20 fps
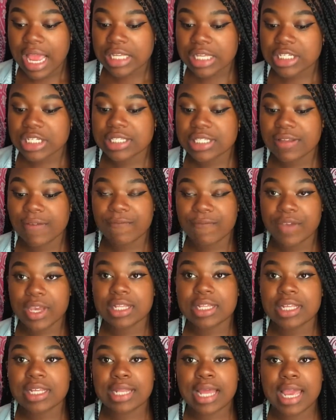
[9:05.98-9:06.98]
Just the
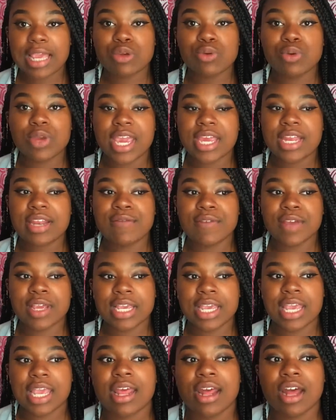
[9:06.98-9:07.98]
feeling like you can't even
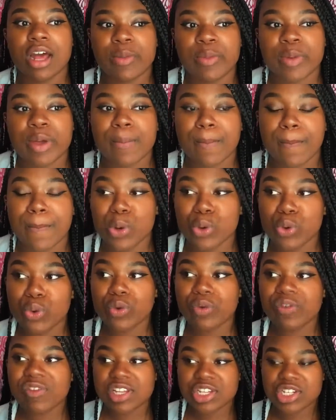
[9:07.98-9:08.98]
get up and
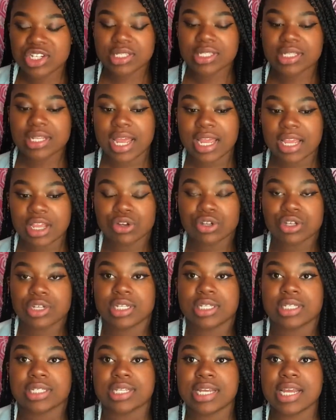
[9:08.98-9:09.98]
move. It's just like you're
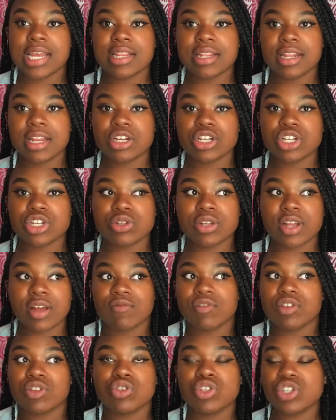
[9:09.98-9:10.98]
just sitting there.
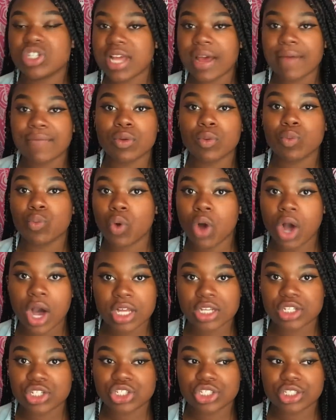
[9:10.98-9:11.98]
You just have to
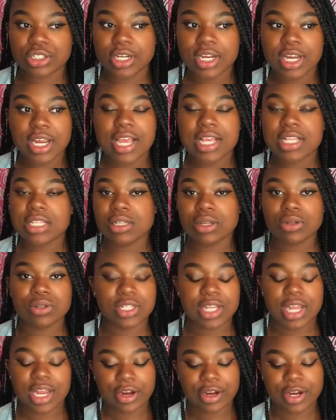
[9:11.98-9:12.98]
watch. It's so
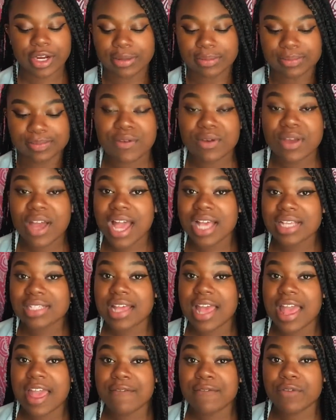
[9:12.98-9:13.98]
scary. If you
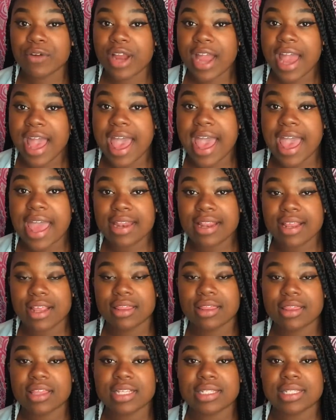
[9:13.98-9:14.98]
guys ever had
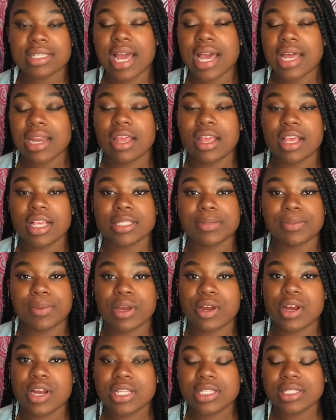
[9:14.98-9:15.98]
this kind of
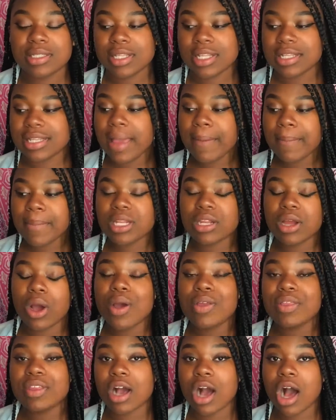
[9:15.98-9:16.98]
experience, let me
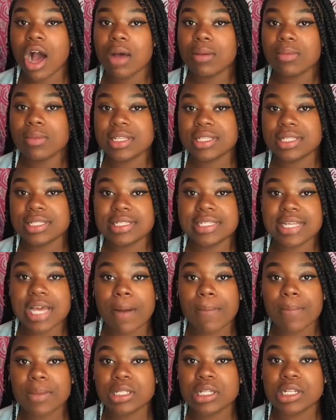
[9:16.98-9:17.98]
know in the comments
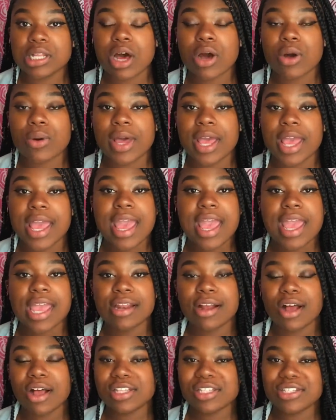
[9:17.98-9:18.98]
down below.
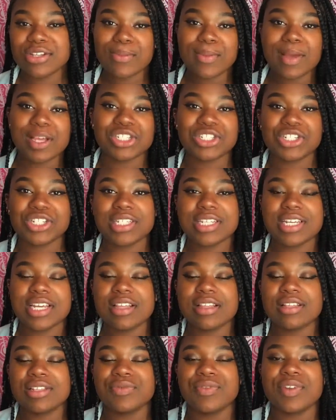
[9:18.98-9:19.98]
And also make sure to
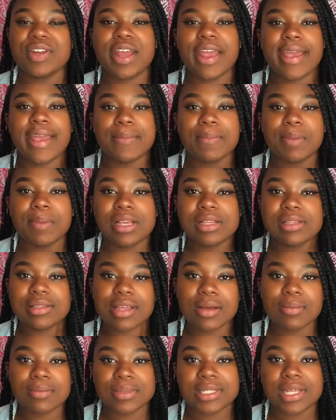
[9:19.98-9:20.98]
give this video a big
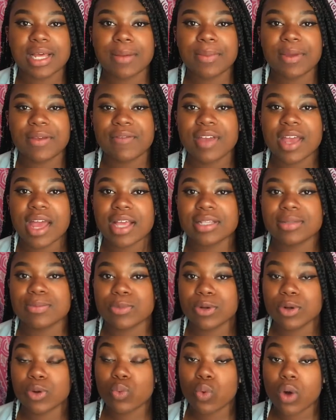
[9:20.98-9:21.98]
thumbs up if you guys
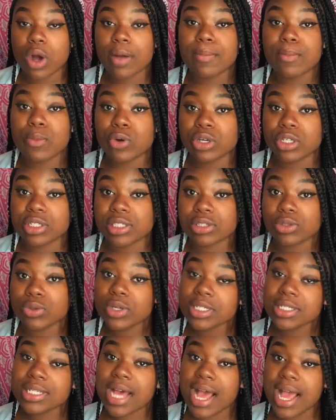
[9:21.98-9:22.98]
want more
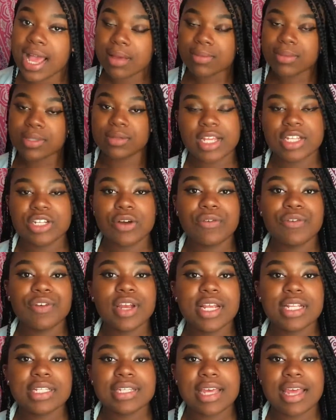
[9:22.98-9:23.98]
story times. And don't
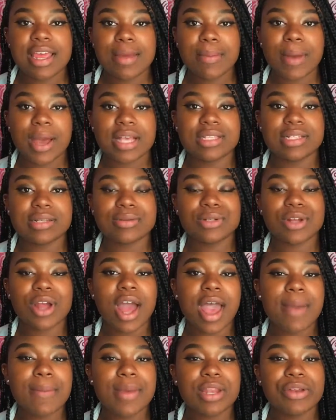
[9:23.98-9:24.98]
forget to hit my
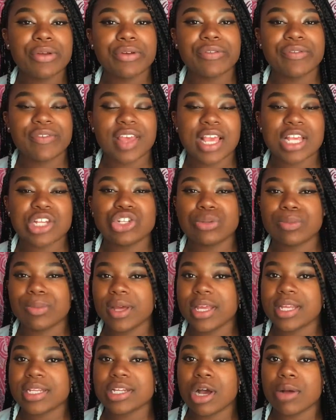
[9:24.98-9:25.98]
subscribe and notification
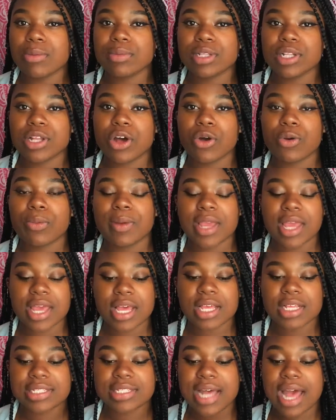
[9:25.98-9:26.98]
button down below
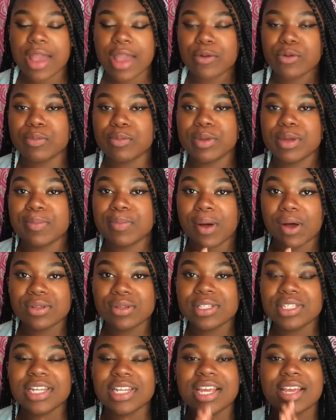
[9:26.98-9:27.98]
because I will be
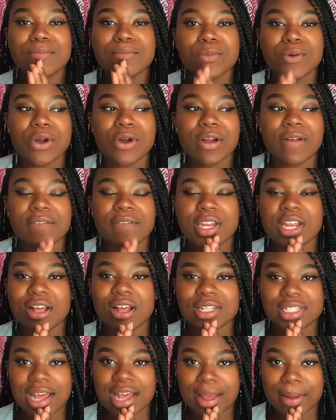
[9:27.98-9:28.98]
posting more
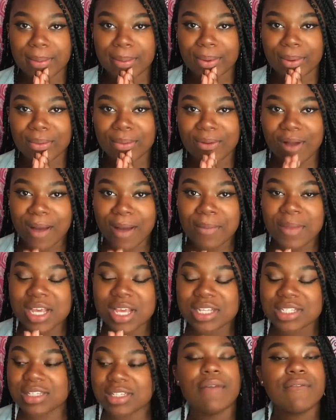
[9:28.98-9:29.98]
videos, I
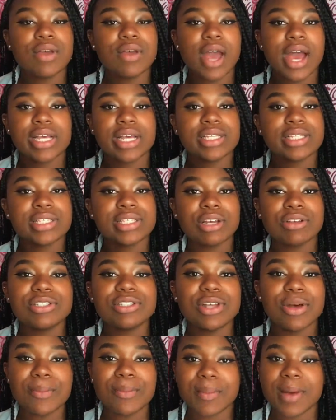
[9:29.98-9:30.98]
promise. Love you guys
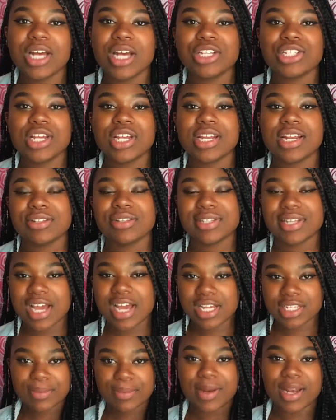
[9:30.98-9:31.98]
so much, and I'll see
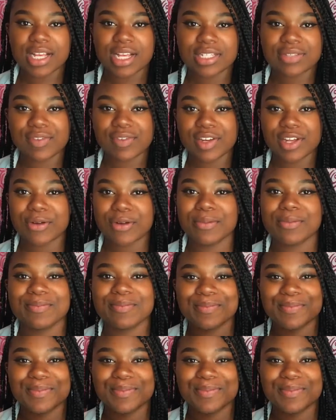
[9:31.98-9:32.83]
you guys in my next video.